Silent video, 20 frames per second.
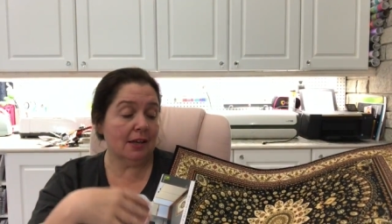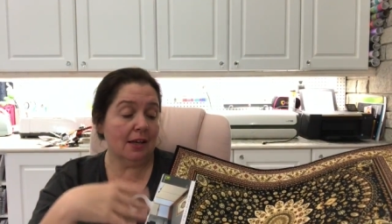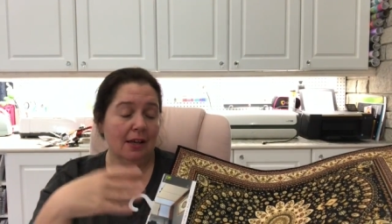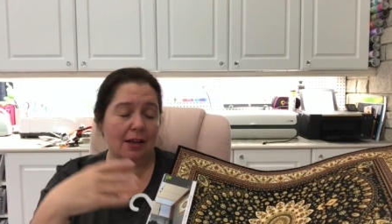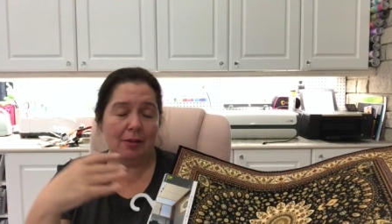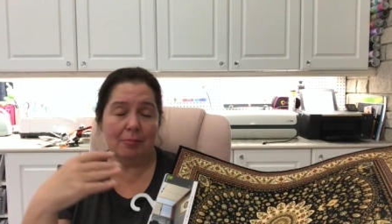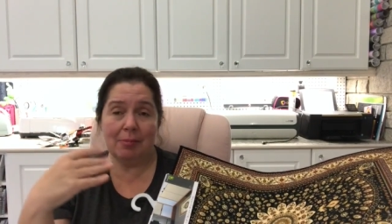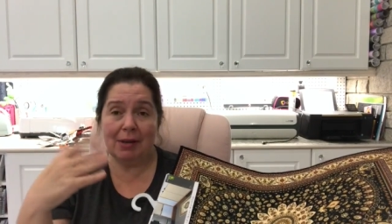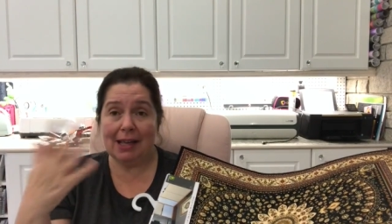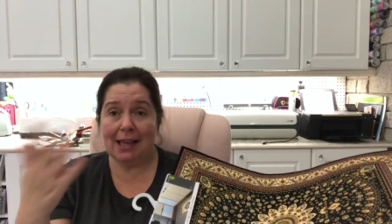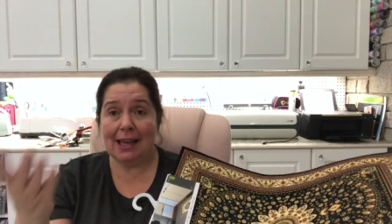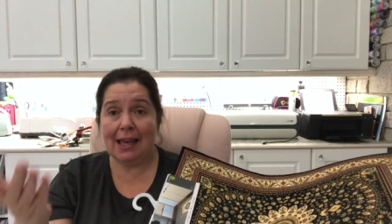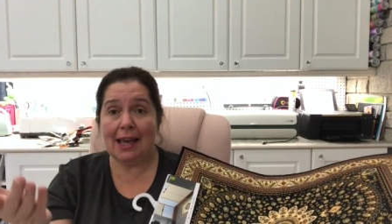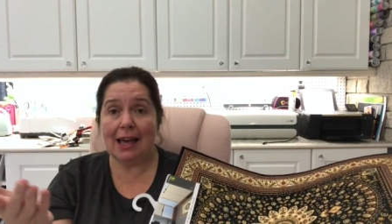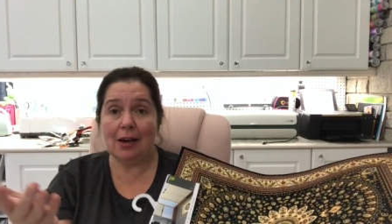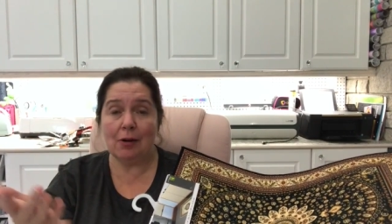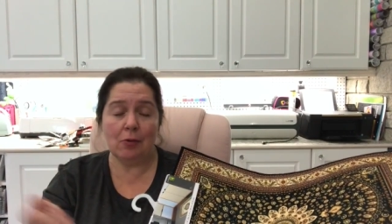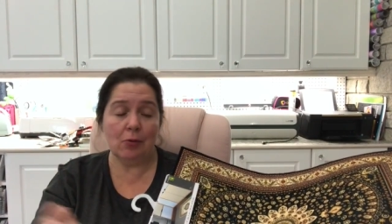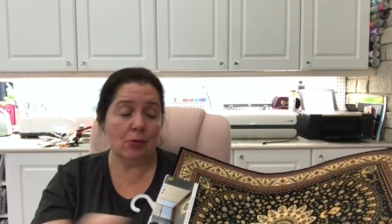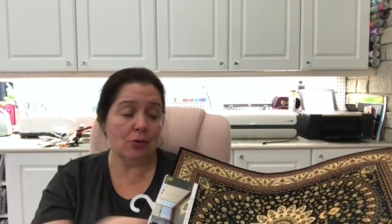my
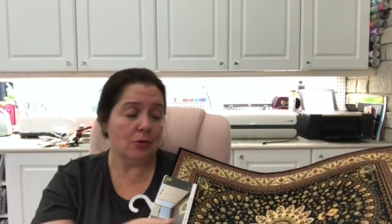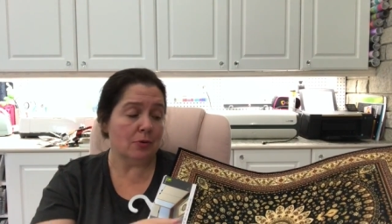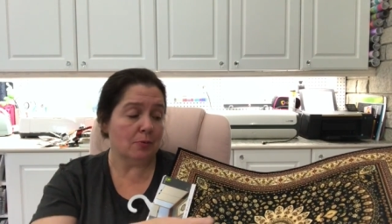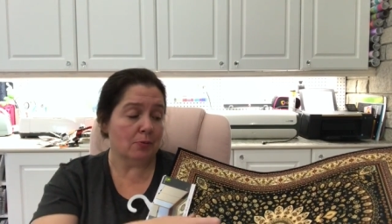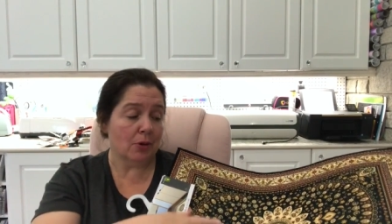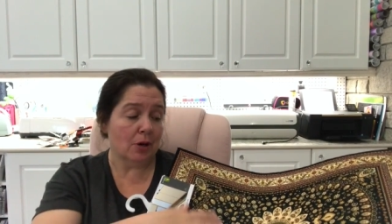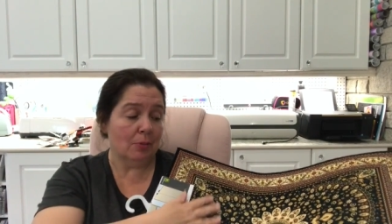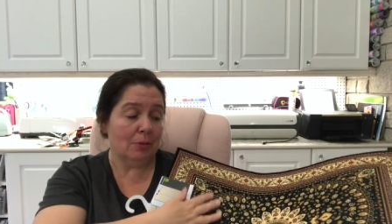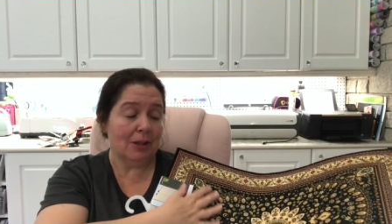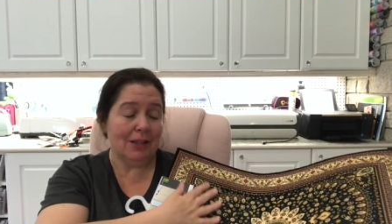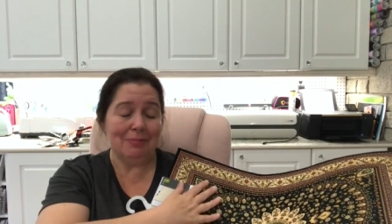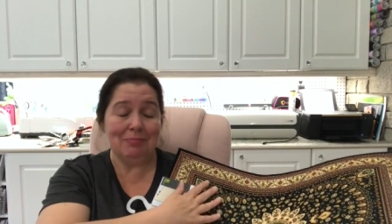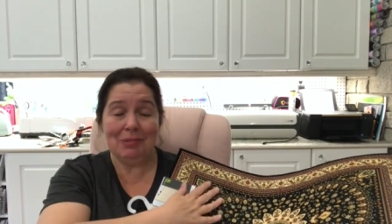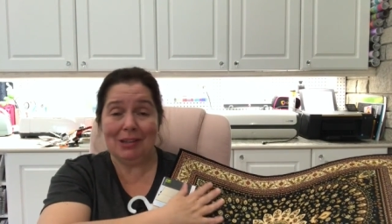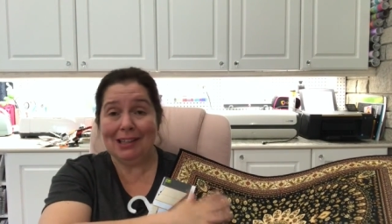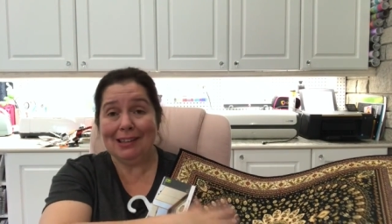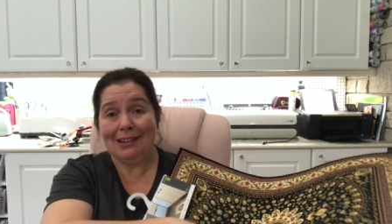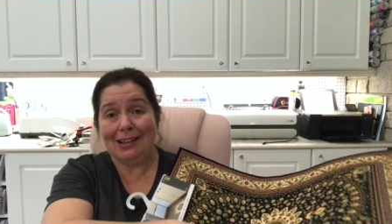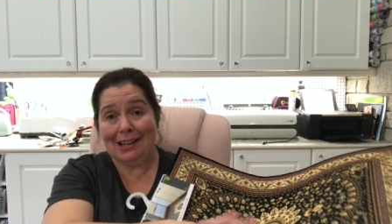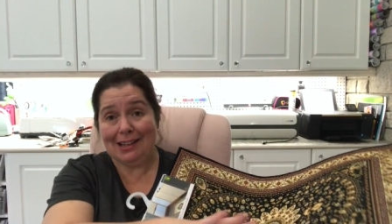cat will probably
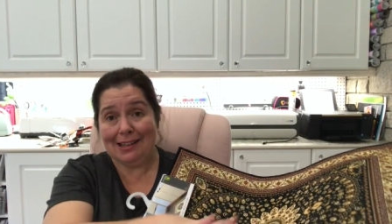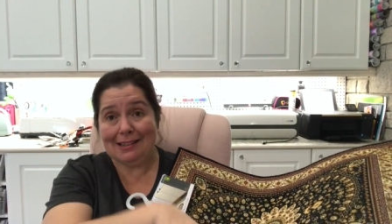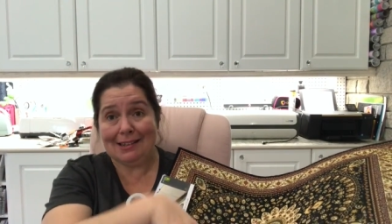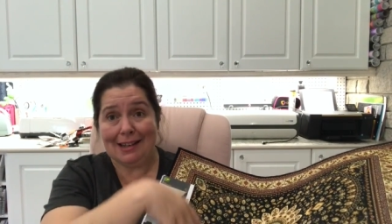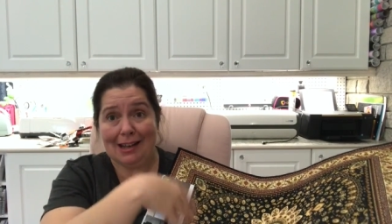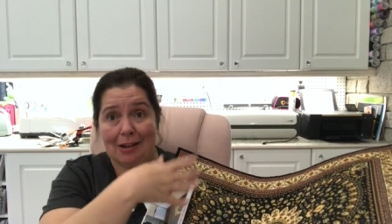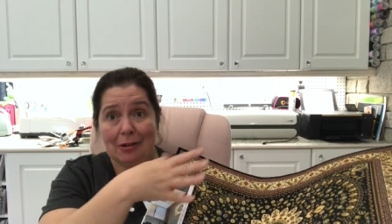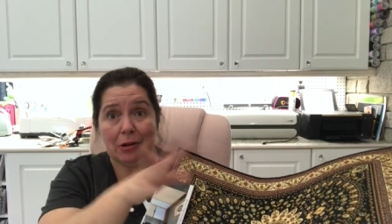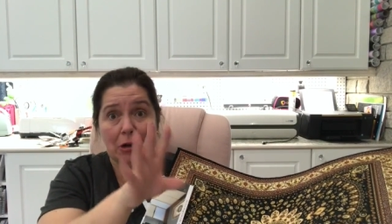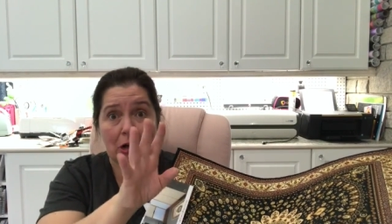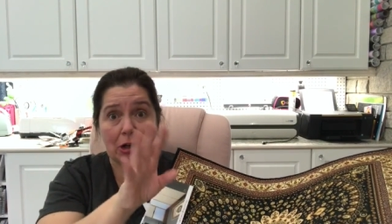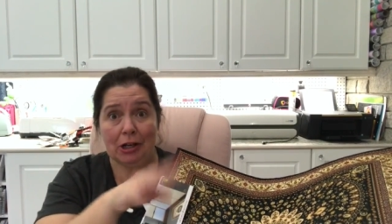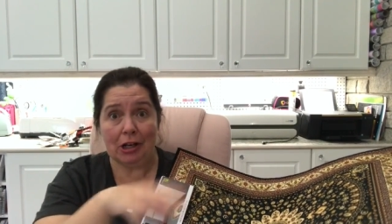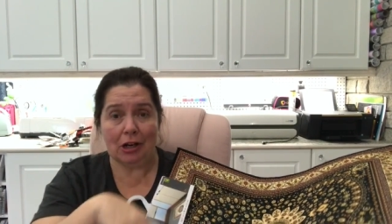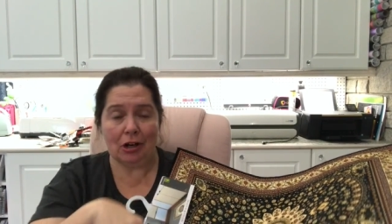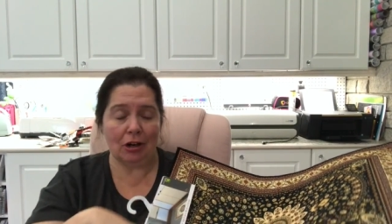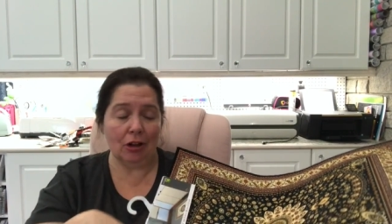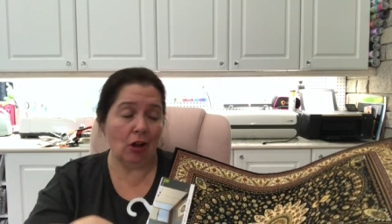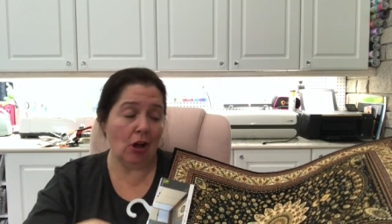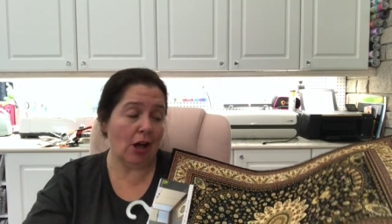be lying down on it
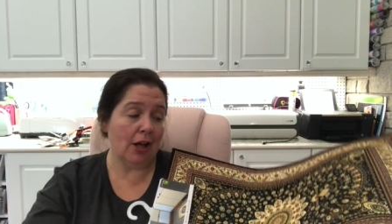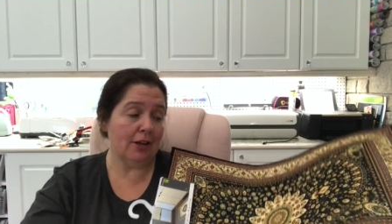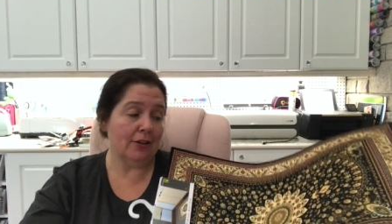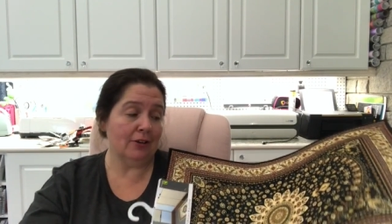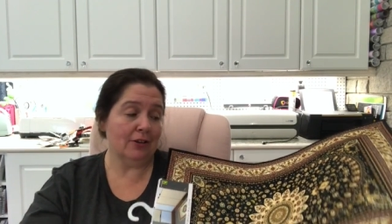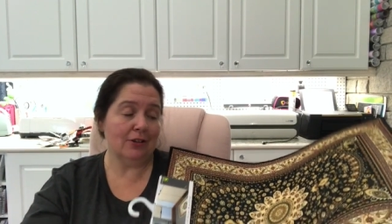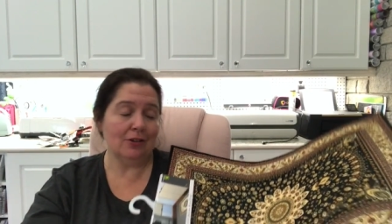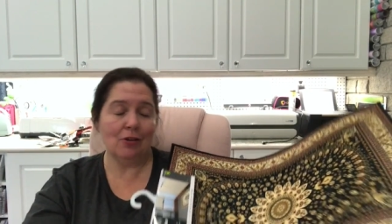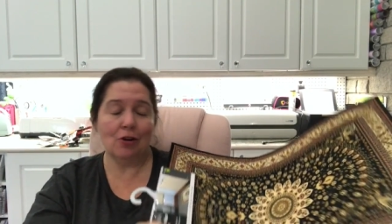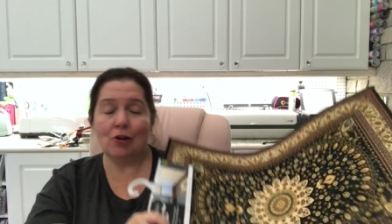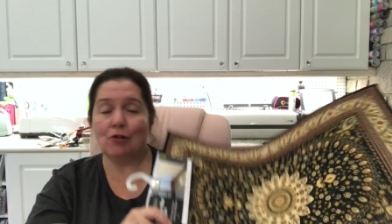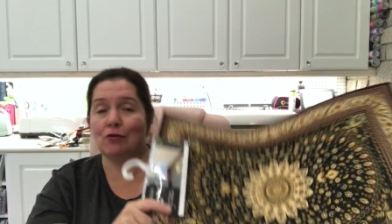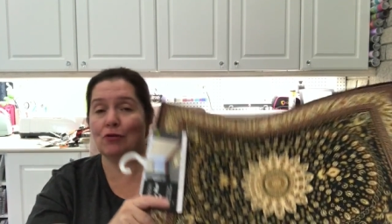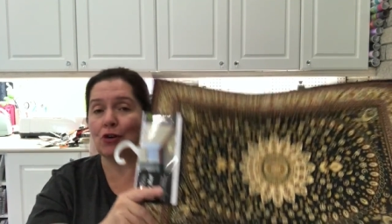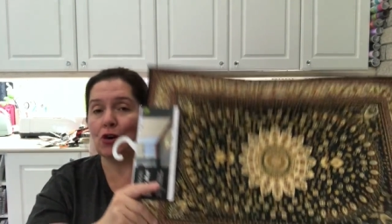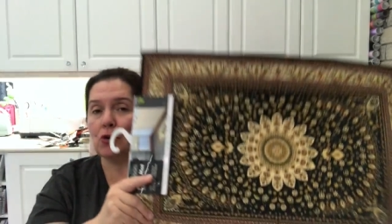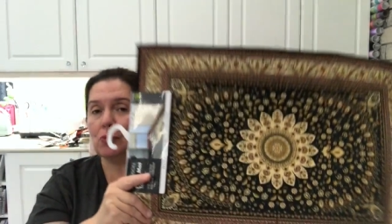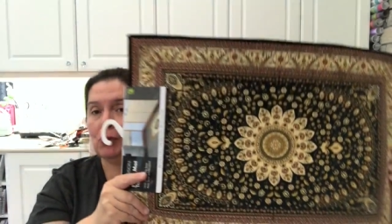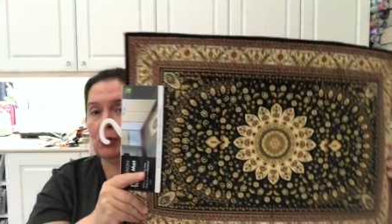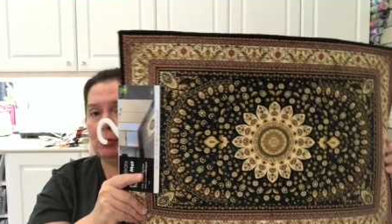a lot and her
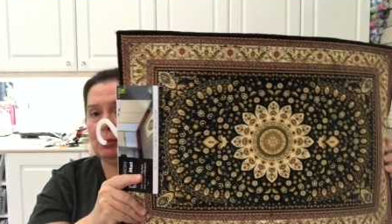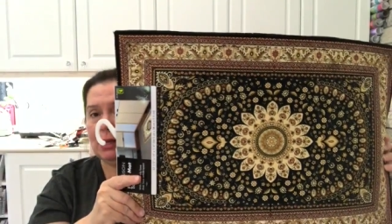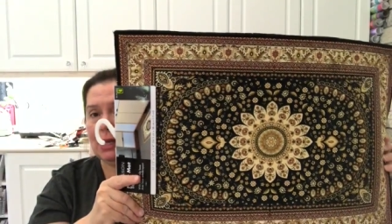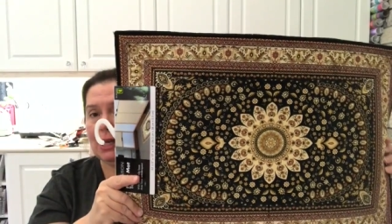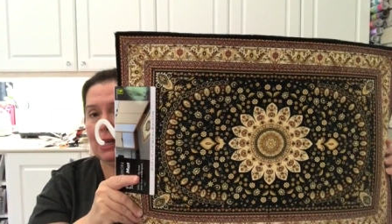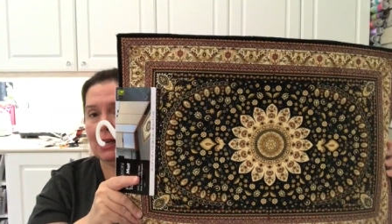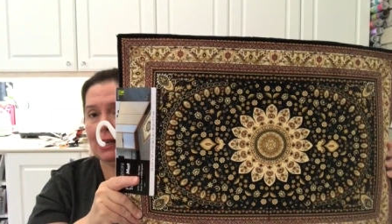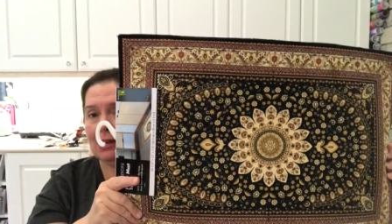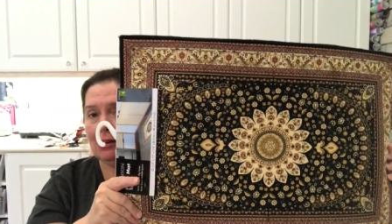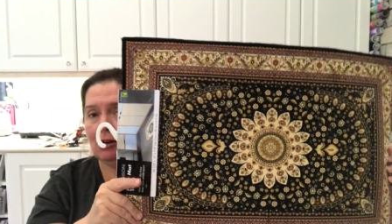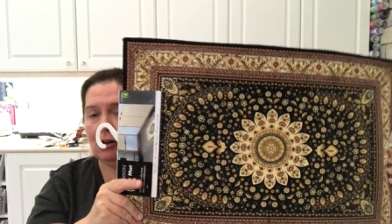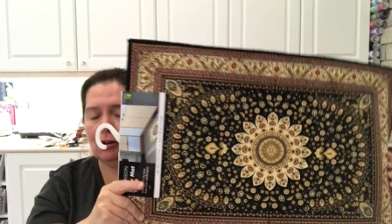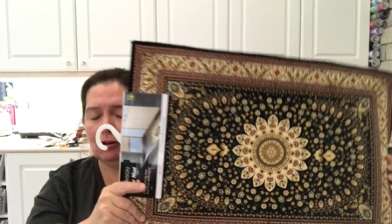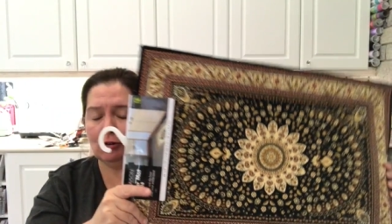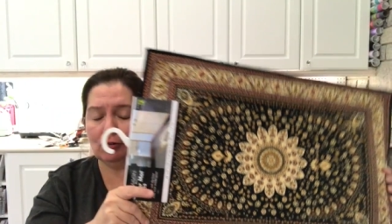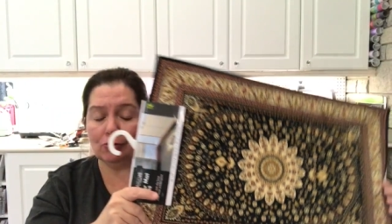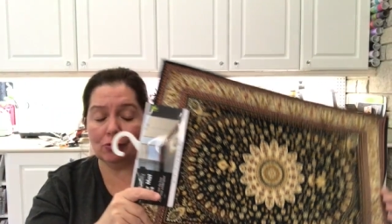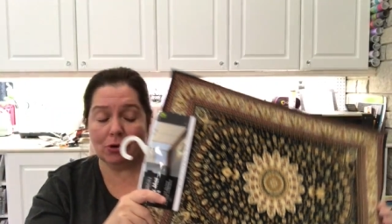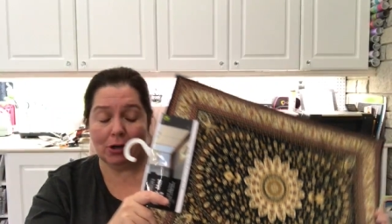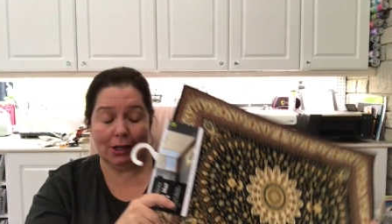fur will be getting
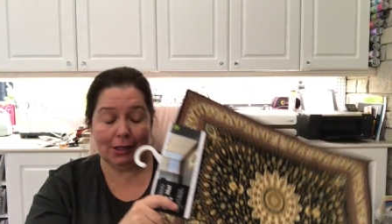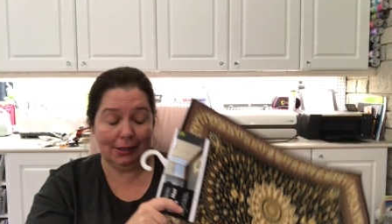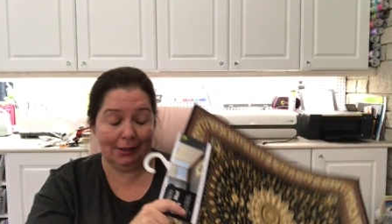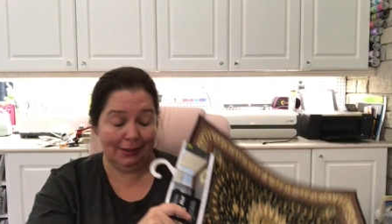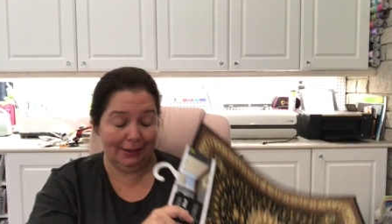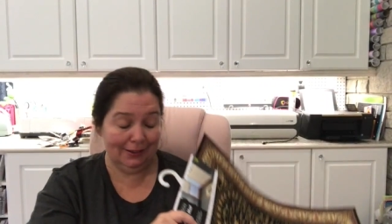all over it.